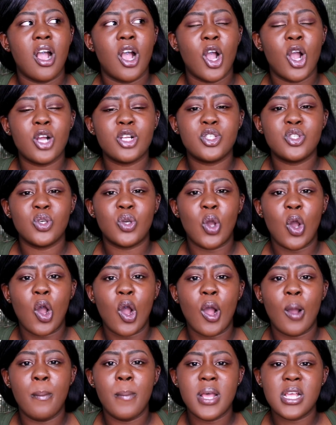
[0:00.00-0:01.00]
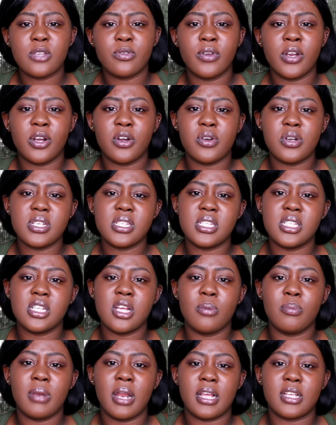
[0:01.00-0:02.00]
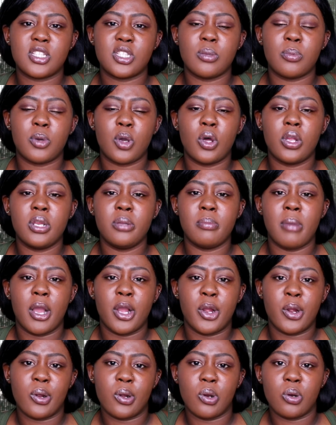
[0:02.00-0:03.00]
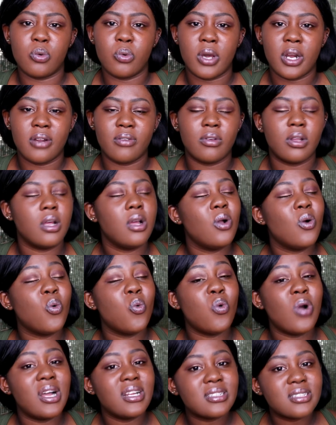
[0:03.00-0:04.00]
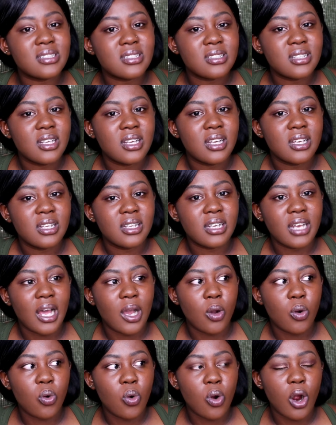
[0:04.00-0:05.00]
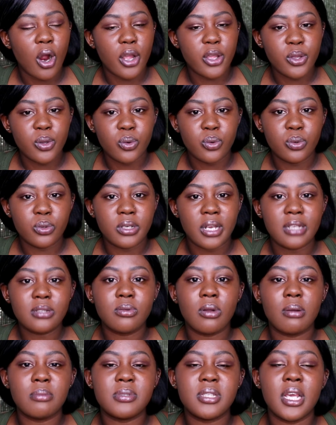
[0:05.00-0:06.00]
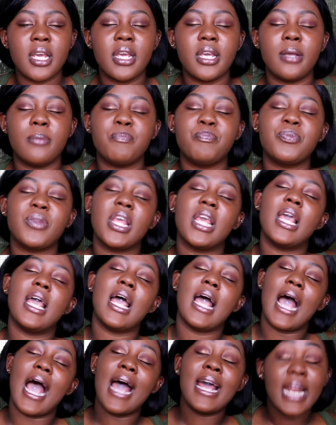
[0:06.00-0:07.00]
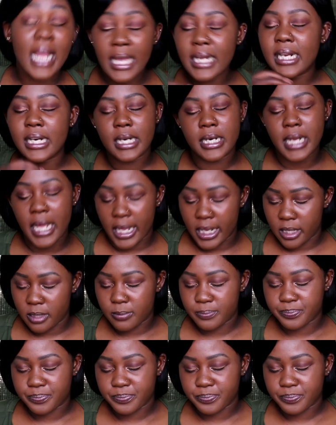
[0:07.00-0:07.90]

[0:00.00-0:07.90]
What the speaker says: Her to call her best friend Chris is gonna be like, stop calling my girl or whatever. What? Like, who are you? That's what I'm saying. At the end of the day,